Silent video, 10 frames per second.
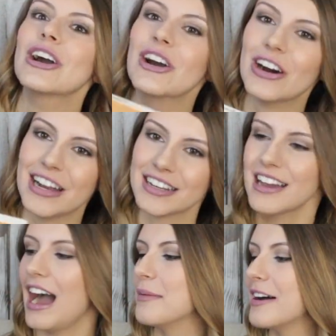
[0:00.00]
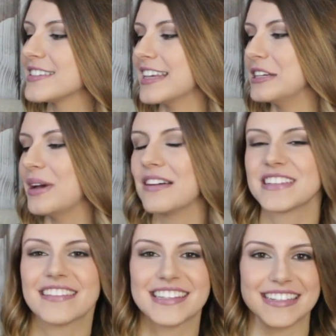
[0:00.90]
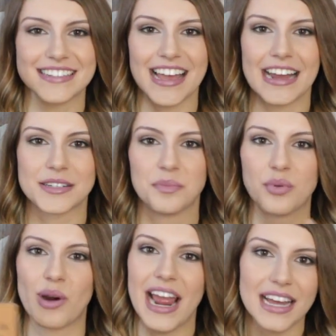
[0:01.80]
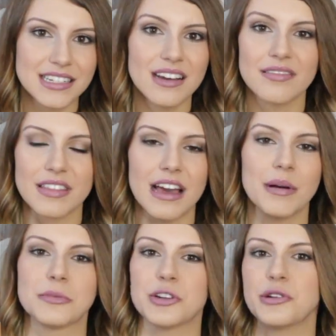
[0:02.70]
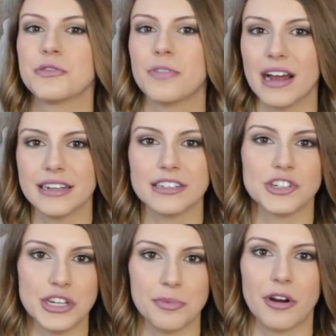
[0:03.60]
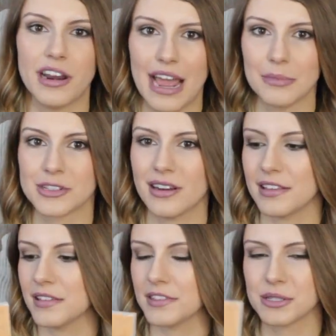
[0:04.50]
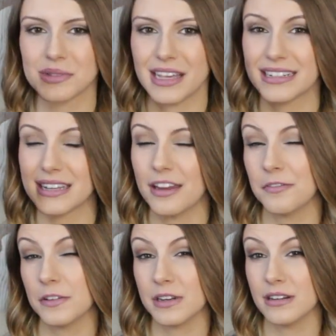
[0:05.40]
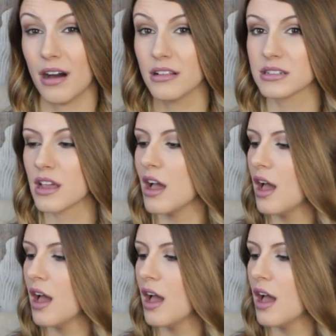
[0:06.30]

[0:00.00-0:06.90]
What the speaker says: good. I'm not saying you have to get this exact brand of them. I'm sure you could find it cheaper on Amazon. I think this was like $10, $15.